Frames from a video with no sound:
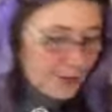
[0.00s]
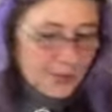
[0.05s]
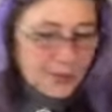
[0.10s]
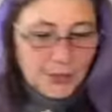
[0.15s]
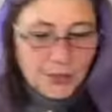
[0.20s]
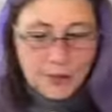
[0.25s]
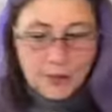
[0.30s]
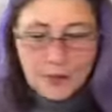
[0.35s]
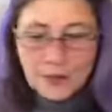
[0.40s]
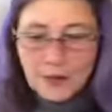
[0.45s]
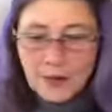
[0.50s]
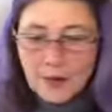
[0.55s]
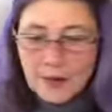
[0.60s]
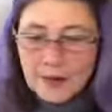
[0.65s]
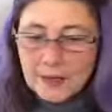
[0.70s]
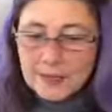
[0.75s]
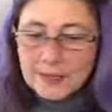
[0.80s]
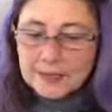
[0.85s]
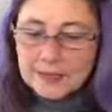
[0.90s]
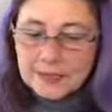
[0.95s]
two of the
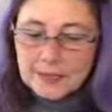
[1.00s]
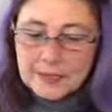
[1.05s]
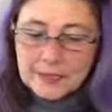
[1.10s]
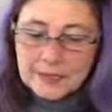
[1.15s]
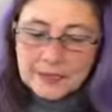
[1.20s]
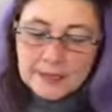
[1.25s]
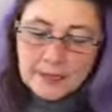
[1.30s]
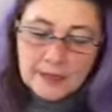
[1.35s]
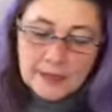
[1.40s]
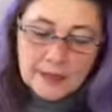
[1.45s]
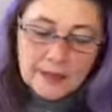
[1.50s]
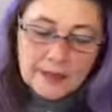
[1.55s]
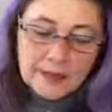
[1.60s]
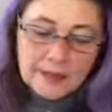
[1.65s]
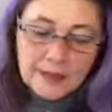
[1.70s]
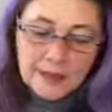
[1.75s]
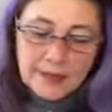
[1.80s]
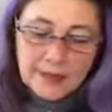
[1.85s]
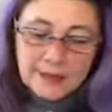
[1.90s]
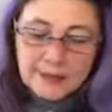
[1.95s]
harnesses.
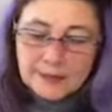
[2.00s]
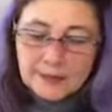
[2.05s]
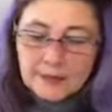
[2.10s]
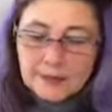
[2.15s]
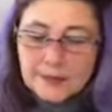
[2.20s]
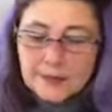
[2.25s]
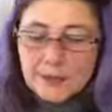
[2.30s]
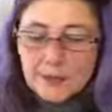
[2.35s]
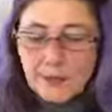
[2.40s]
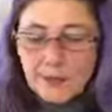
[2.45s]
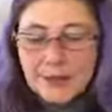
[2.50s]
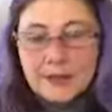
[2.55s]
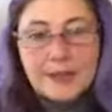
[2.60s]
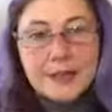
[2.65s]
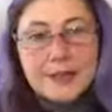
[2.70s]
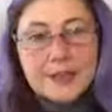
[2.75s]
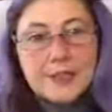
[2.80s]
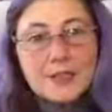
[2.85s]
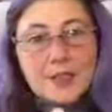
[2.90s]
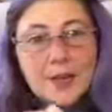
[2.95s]
This one
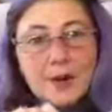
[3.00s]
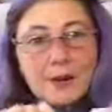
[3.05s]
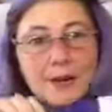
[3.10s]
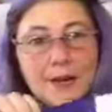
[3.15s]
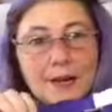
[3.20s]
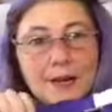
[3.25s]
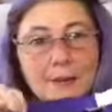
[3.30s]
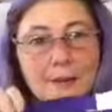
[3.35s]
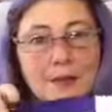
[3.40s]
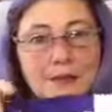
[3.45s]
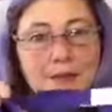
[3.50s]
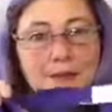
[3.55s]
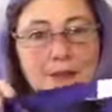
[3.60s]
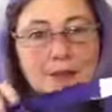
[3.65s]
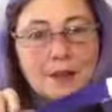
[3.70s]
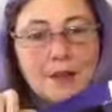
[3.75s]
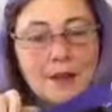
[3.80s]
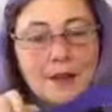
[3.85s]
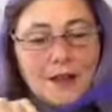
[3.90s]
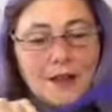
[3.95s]
I don't recommend at
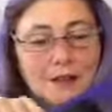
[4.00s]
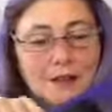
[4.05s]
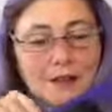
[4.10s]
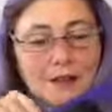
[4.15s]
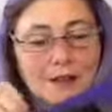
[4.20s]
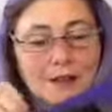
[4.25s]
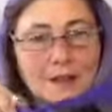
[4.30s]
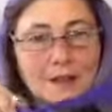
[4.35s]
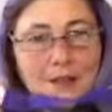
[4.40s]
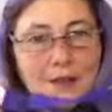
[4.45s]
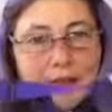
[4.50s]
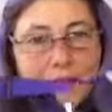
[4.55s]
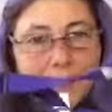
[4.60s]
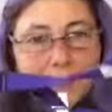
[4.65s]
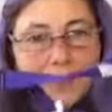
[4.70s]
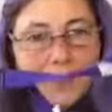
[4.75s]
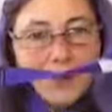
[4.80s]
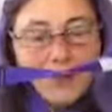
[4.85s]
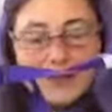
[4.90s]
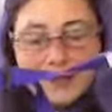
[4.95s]
all, the
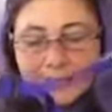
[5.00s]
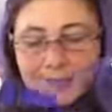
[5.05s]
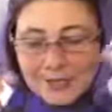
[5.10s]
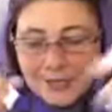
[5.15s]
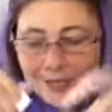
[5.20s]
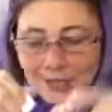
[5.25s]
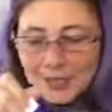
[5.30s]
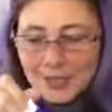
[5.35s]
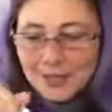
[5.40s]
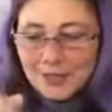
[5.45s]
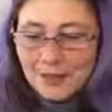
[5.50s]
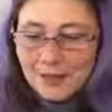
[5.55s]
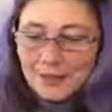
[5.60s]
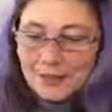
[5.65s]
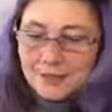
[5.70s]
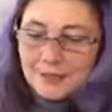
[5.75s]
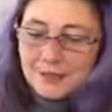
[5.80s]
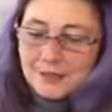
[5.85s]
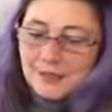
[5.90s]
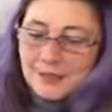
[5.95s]
front attaching
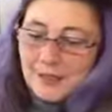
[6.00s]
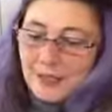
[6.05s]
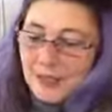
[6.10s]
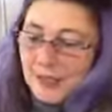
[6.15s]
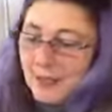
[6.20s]
harness.